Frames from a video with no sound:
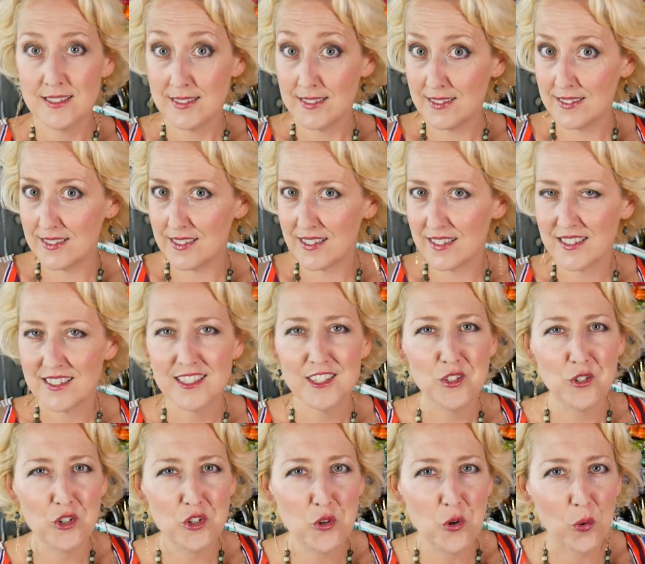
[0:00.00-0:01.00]
uh,
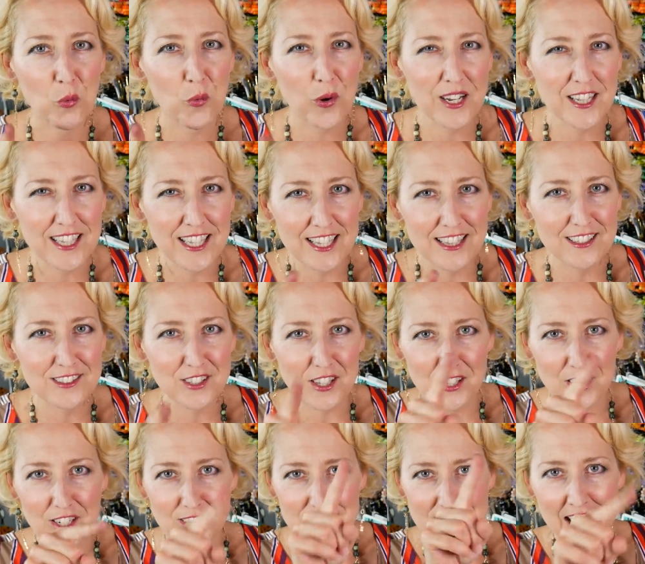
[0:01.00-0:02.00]
you can do it right in the, there's a
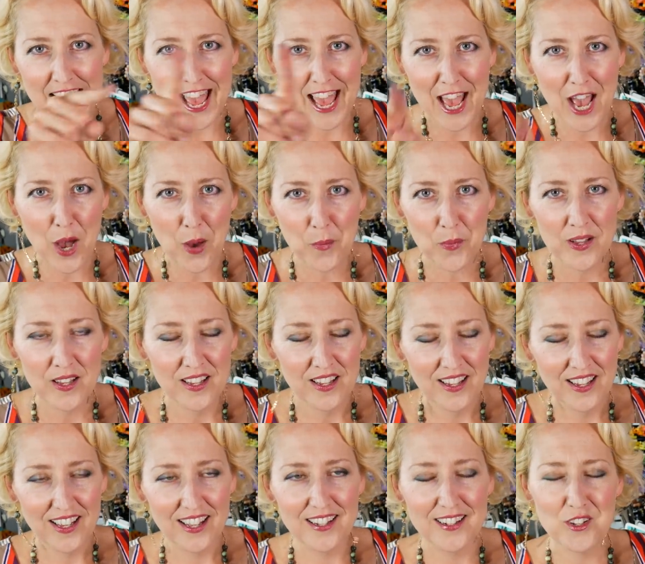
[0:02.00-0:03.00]
little tab,
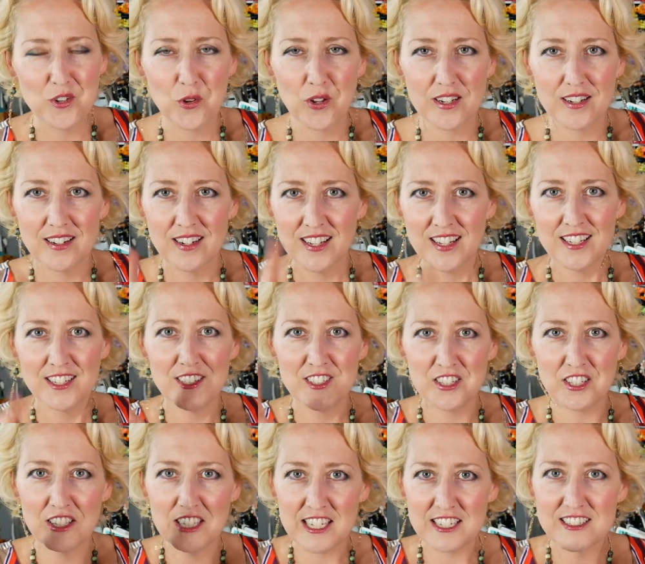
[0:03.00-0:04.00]
and you can
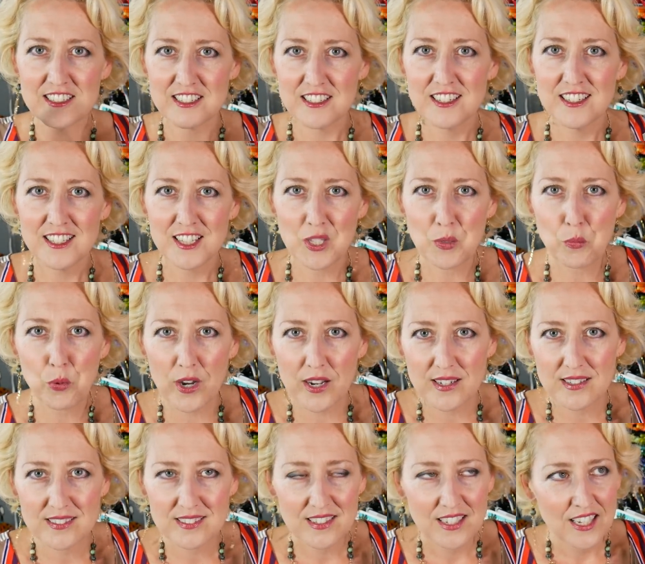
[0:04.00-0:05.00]
delete the
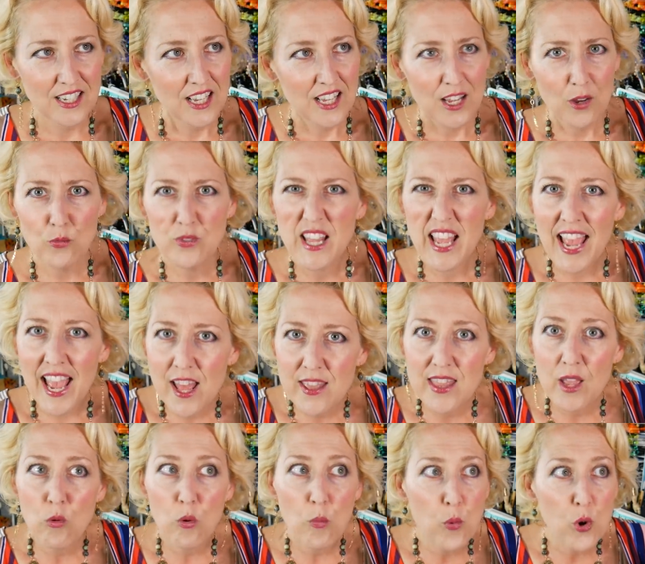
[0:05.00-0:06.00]
breaks. They had,
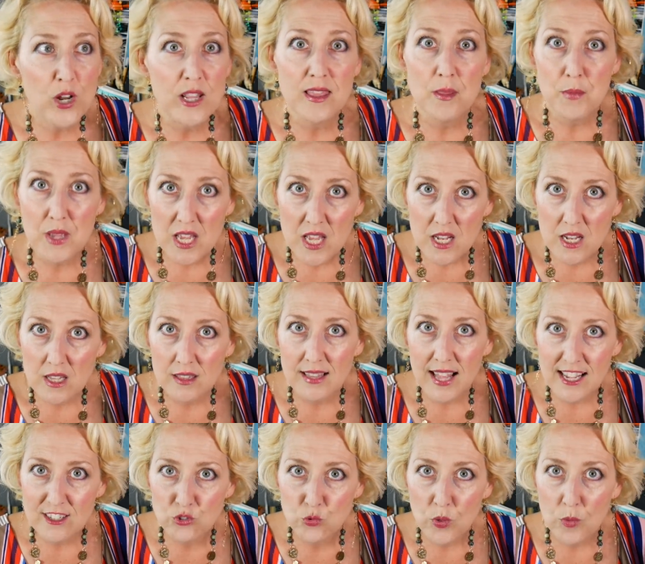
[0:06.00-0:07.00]
they were putting them in
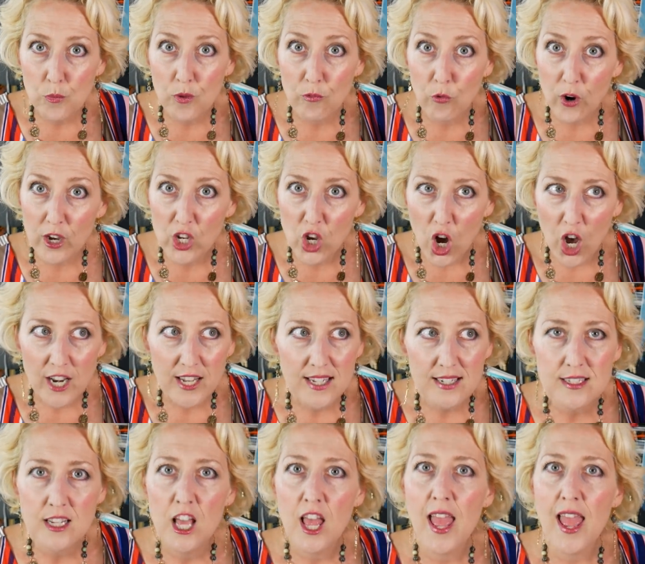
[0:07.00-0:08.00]
last week before I caught
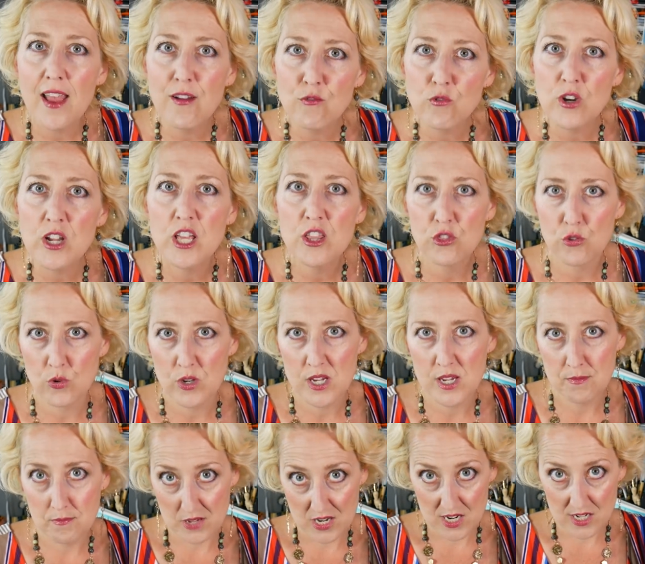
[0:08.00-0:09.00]
it every
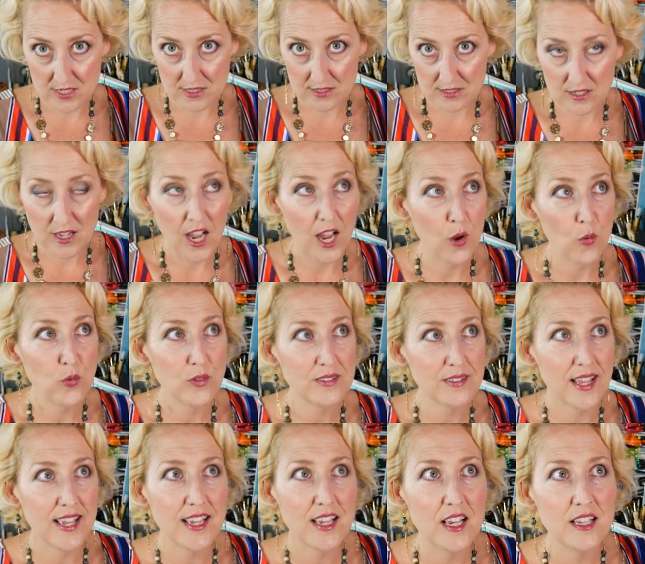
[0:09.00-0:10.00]
three minutes. I
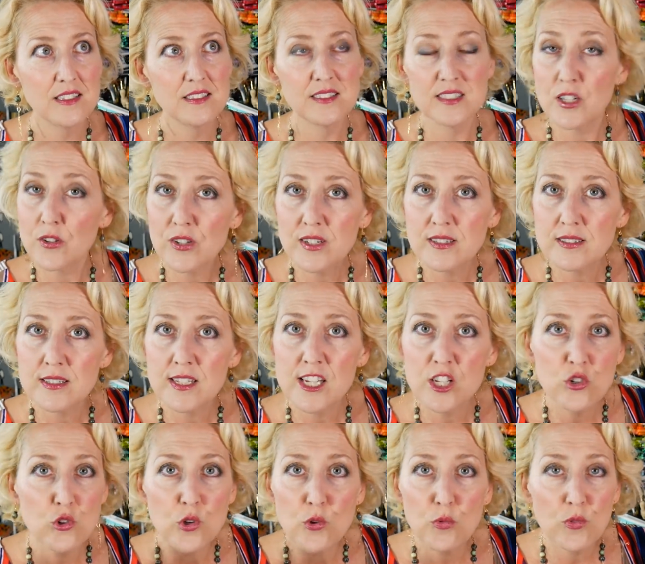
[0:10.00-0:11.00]
was like,
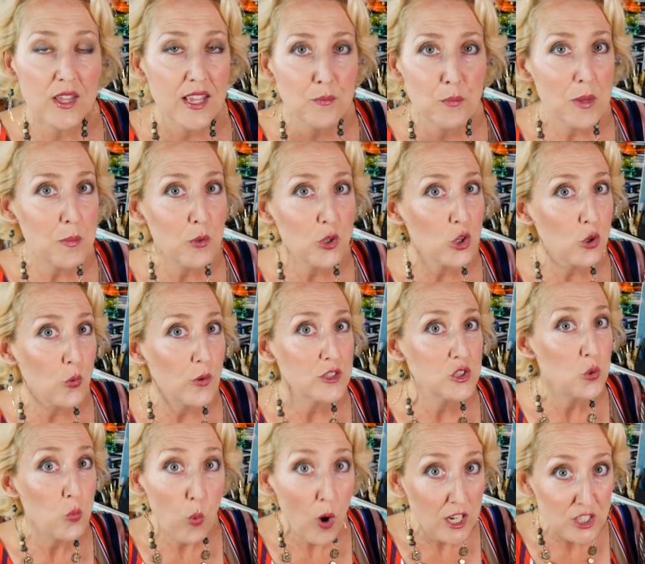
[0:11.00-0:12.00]
seriously, do you think people are going
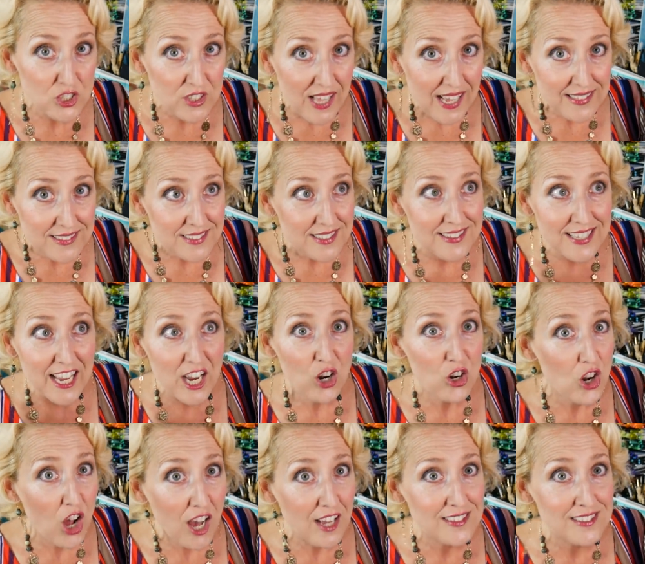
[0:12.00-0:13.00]
to watch that? They
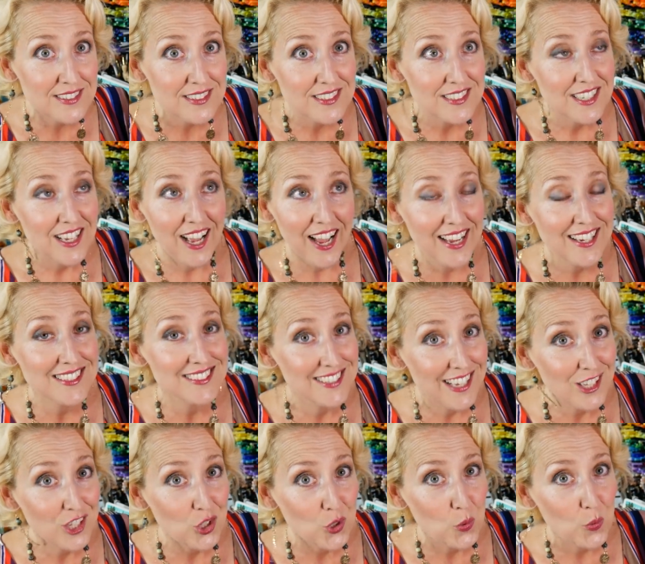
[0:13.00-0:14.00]
are not. I can
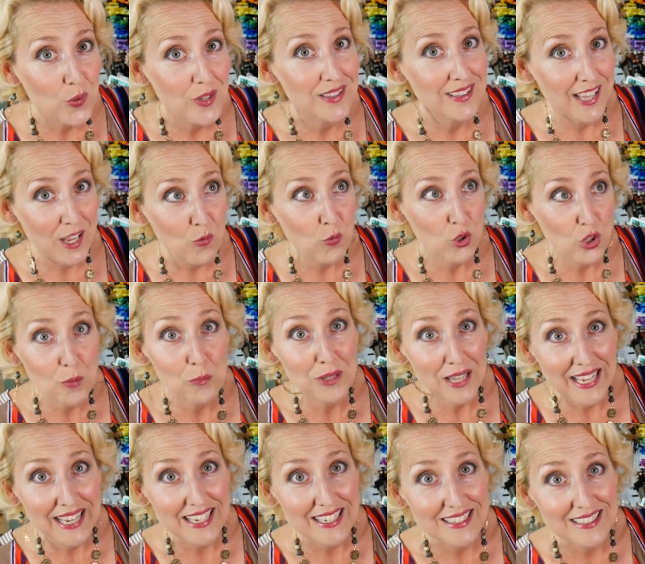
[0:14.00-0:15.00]
tell you, they will
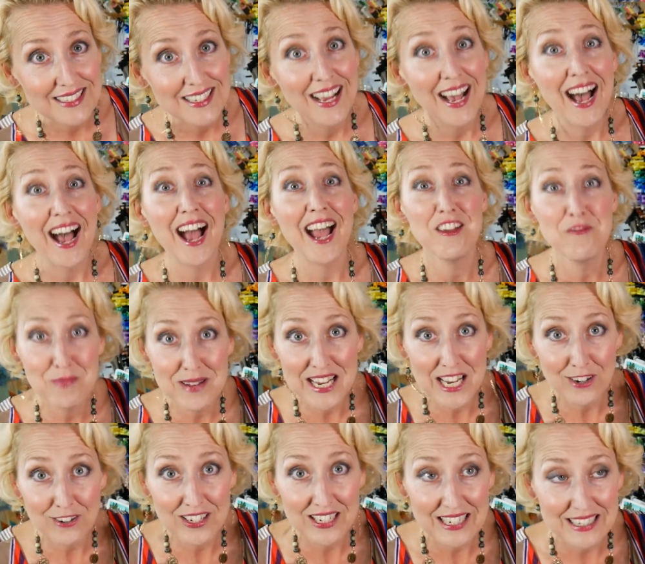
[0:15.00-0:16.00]
complain. I've been
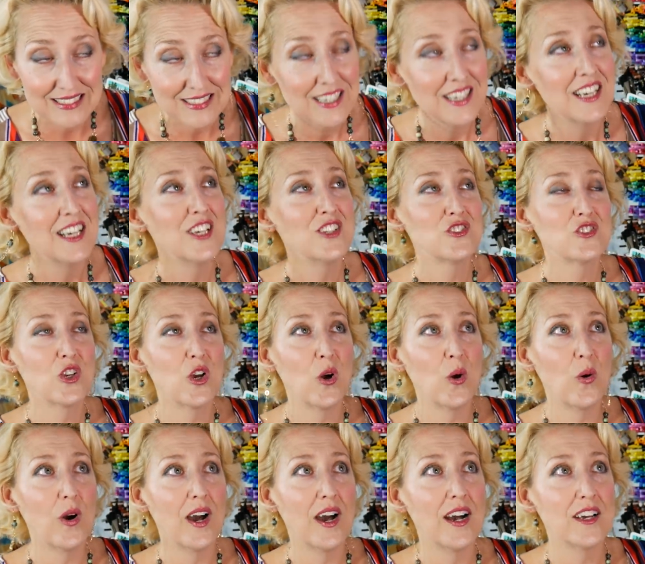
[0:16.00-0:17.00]
hearing it.
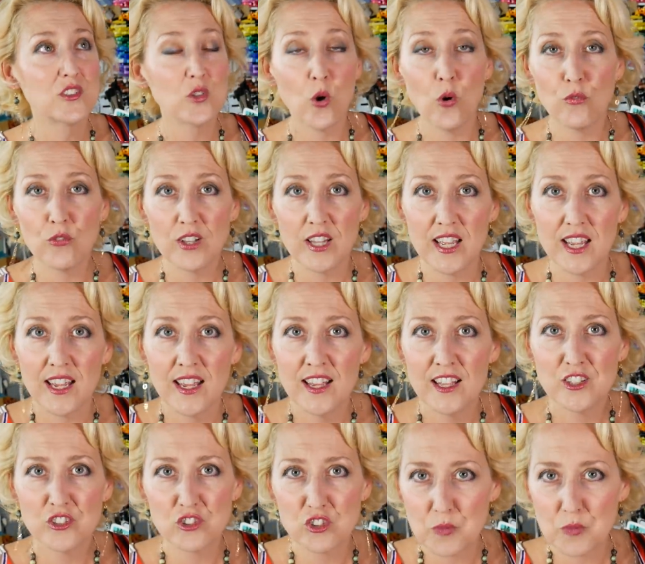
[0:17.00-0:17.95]
So, uh, so hopefully there'll